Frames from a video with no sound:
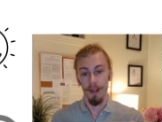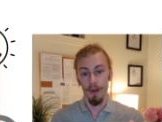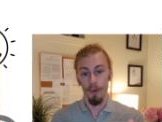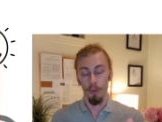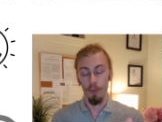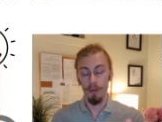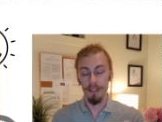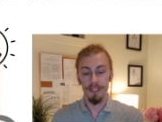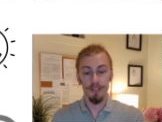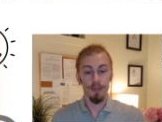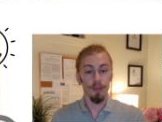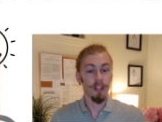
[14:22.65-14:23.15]

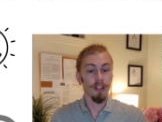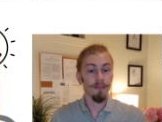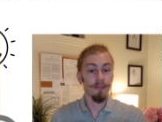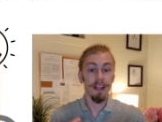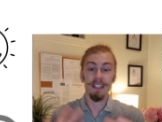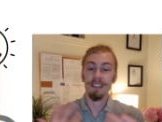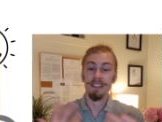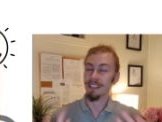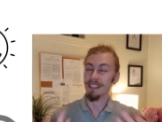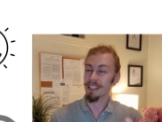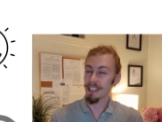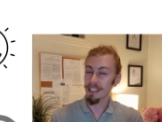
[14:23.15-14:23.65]
What sort of
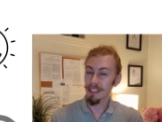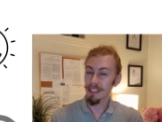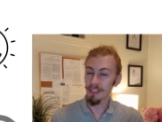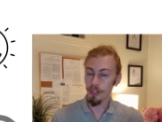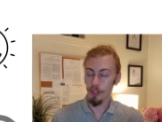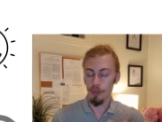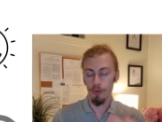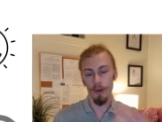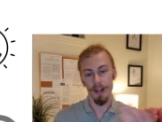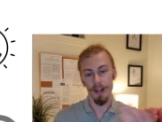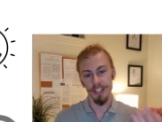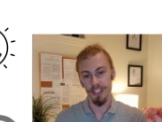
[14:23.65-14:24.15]
ideas or
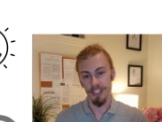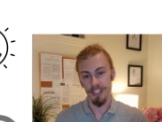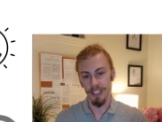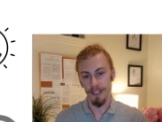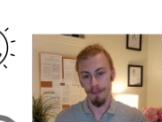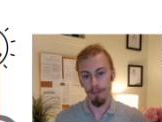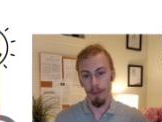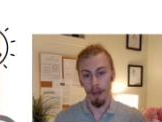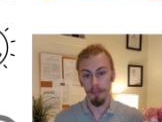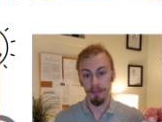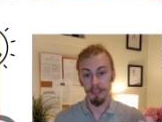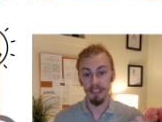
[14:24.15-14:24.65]
questions
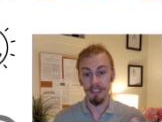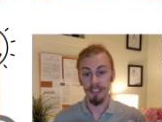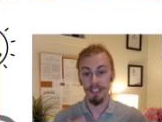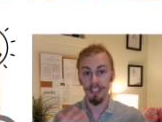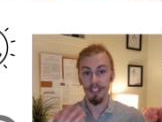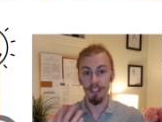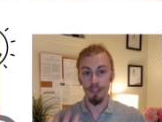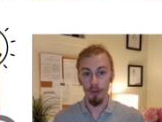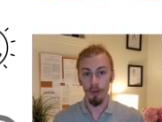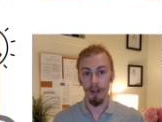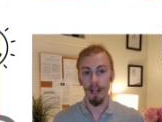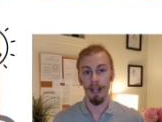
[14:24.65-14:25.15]
popped into
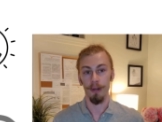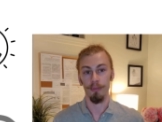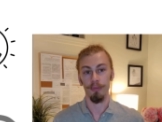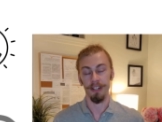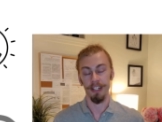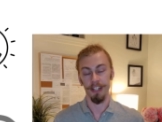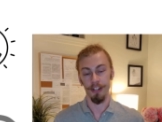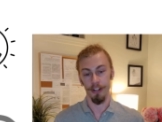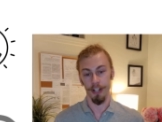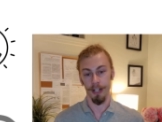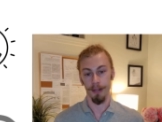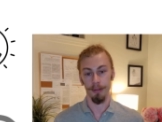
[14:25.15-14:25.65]
your head when
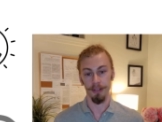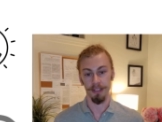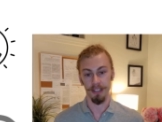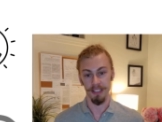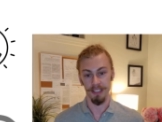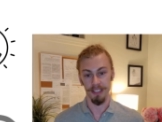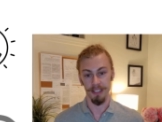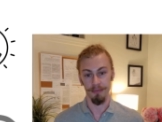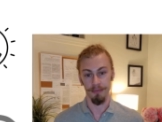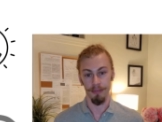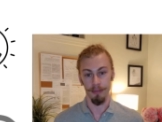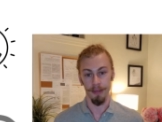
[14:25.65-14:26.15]
hearing about
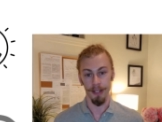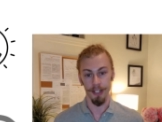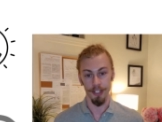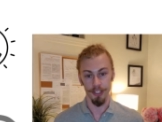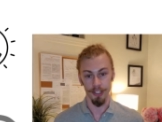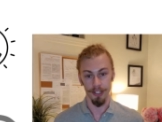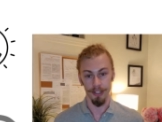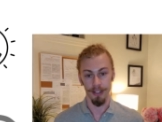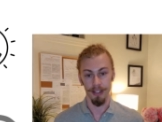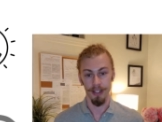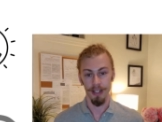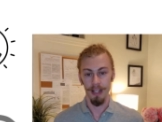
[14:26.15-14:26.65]
this
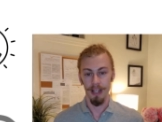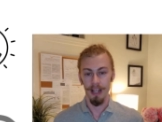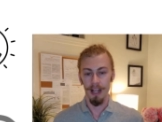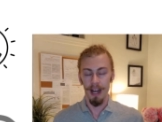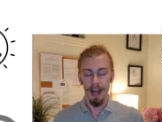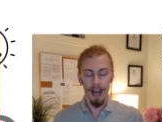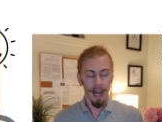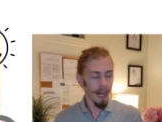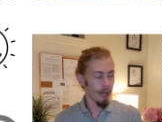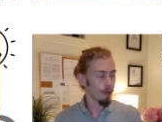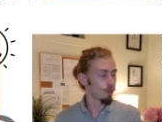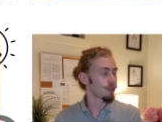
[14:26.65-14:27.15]
information?
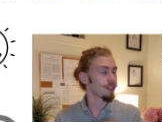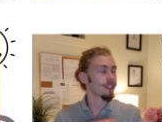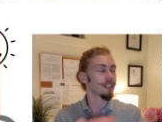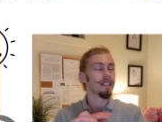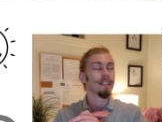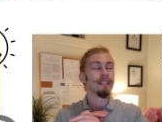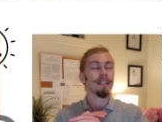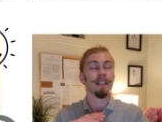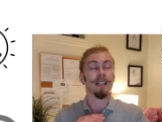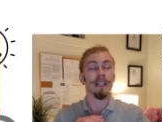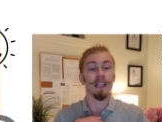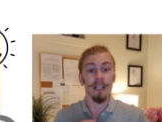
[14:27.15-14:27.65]
I would
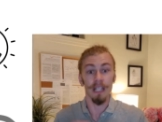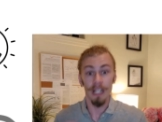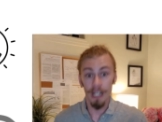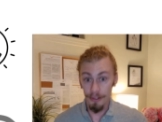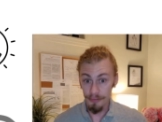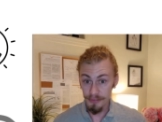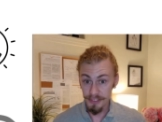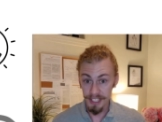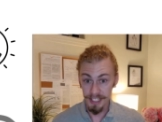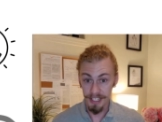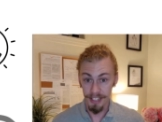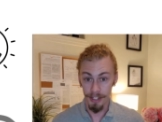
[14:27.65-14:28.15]
love
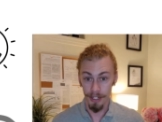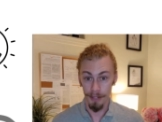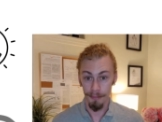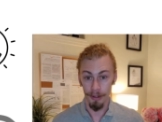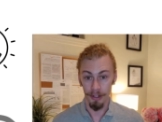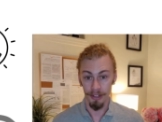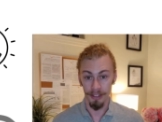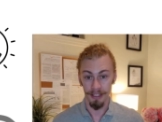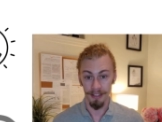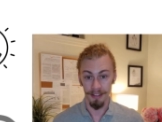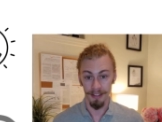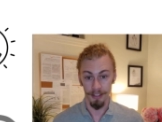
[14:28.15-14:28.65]
to hear
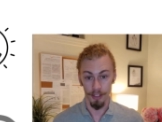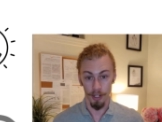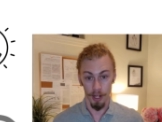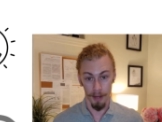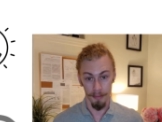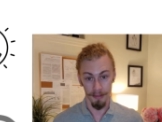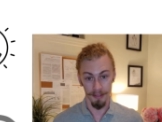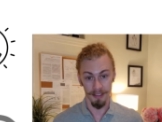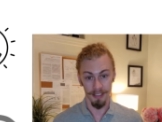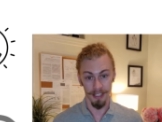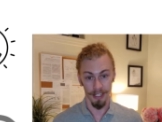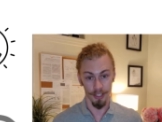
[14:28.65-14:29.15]
about it in the
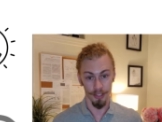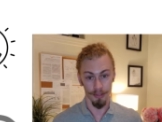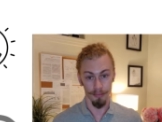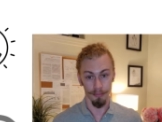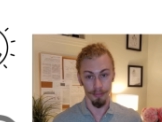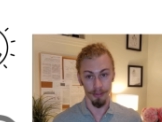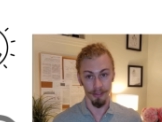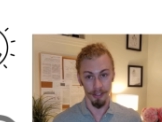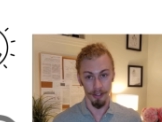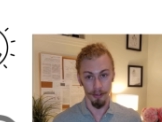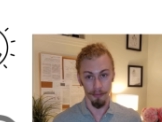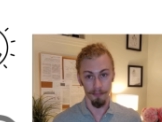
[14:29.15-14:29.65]
comment section
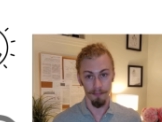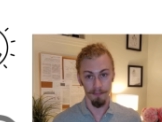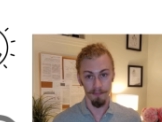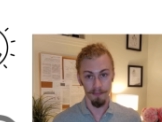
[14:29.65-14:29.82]
below.